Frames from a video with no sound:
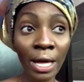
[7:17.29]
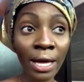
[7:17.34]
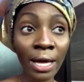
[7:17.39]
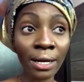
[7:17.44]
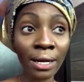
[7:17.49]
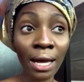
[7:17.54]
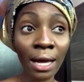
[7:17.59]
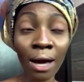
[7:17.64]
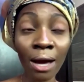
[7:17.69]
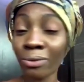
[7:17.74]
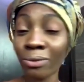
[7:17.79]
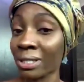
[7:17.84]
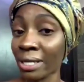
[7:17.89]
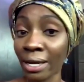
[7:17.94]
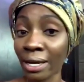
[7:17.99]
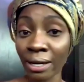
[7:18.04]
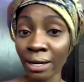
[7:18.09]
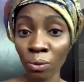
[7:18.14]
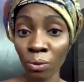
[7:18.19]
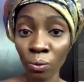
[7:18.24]
And I will
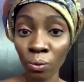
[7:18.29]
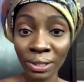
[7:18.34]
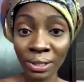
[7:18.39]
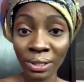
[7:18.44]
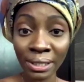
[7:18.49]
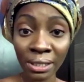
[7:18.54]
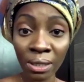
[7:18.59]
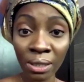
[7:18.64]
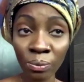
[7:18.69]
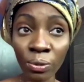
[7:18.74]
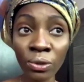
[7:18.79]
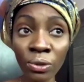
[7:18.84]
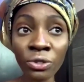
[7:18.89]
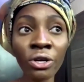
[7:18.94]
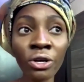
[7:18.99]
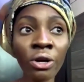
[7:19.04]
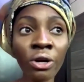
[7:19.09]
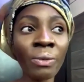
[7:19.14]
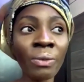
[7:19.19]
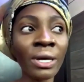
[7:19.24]
say it in one simple
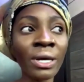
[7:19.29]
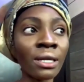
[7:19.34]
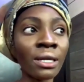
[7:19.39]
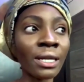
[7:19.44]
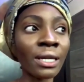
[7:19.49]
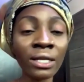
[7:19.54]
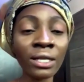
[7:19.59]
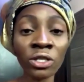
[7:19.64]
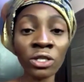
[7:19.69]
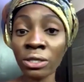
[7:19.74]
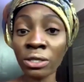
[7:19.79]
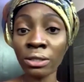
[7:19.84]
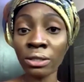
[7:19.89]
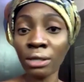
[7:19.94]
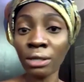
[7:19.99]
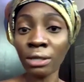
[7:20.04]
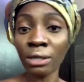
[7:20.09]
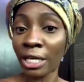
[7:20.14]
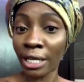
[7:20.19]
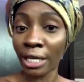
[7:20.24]
term, and that's
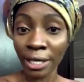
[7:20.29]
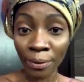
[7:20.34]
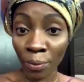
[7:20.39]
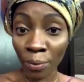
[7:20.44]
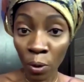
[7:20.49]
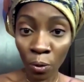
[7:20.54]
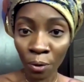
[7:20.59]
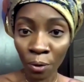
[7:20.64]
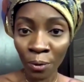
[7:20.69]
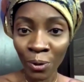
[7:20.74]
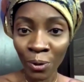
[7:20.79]
just Igbo.